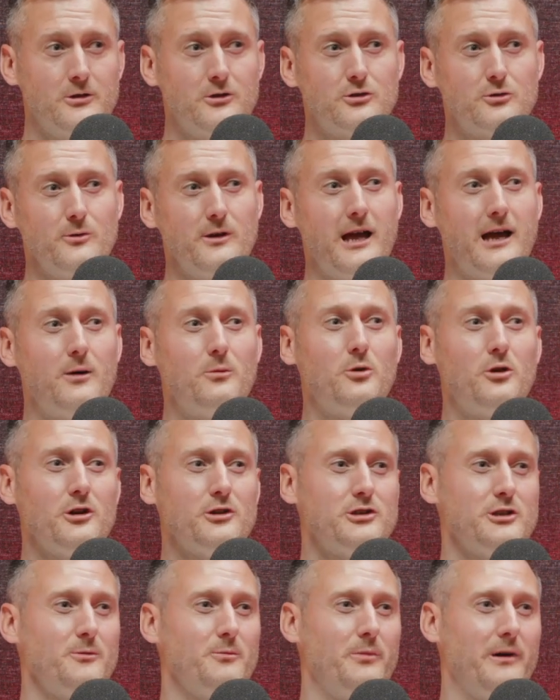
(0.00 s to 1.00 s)
So when I
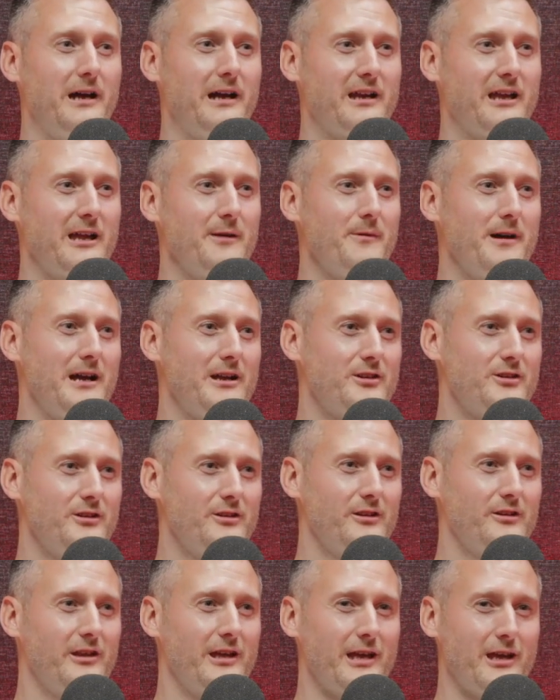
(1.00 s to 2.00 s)
watch it back, I'm
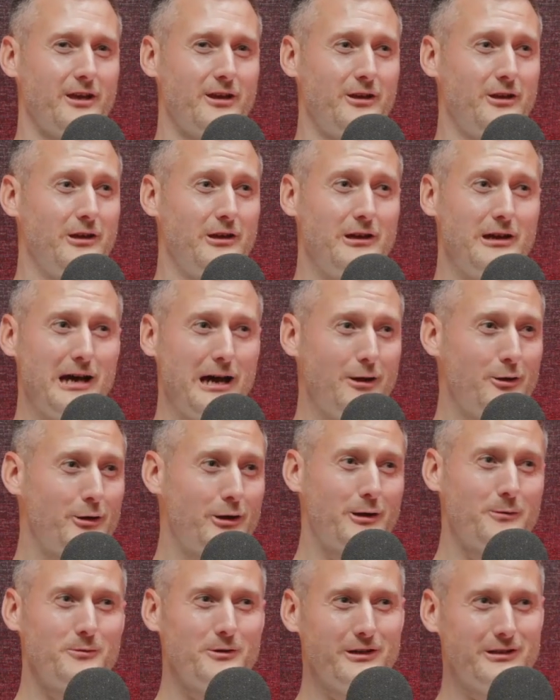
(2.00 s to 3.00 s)
actually like, I
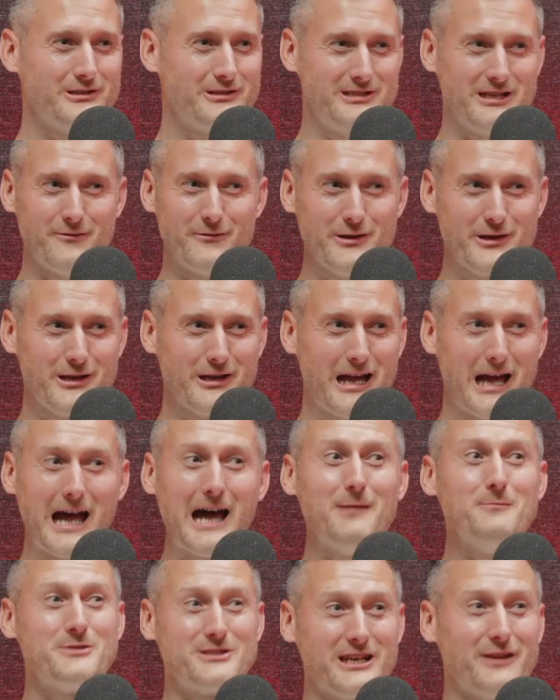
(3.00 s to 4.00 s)
look about 7 years.
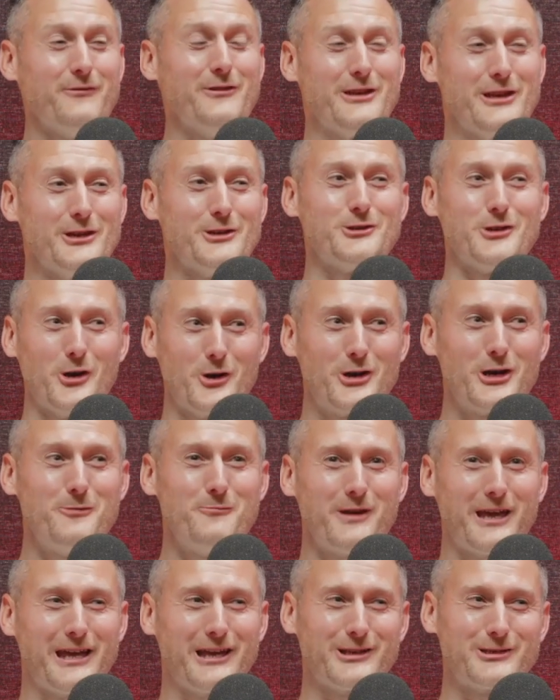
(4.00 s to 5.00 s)
I'm 7 years younger,
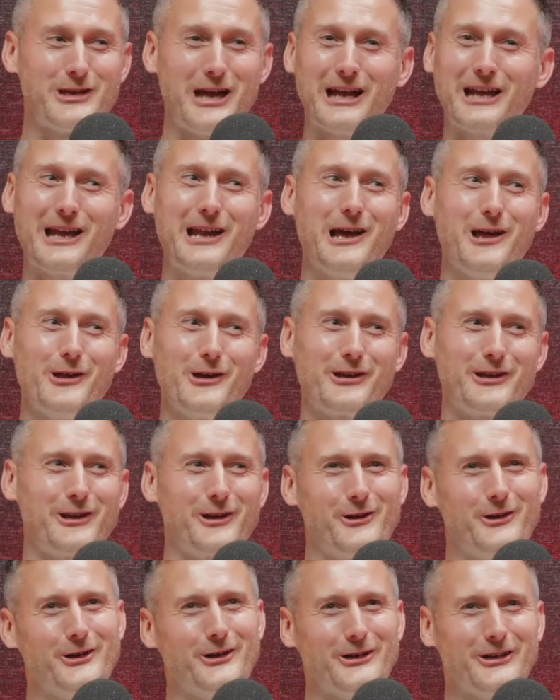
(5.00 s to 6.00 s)
mate. So I kind of look at it
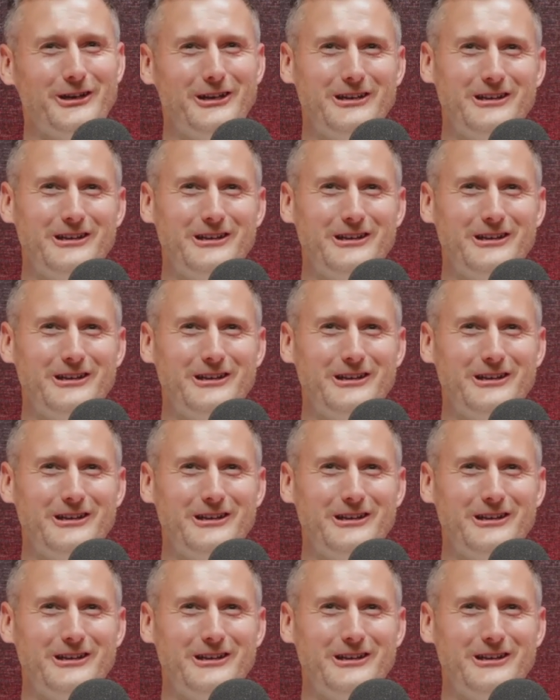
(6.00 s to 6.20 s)
and go,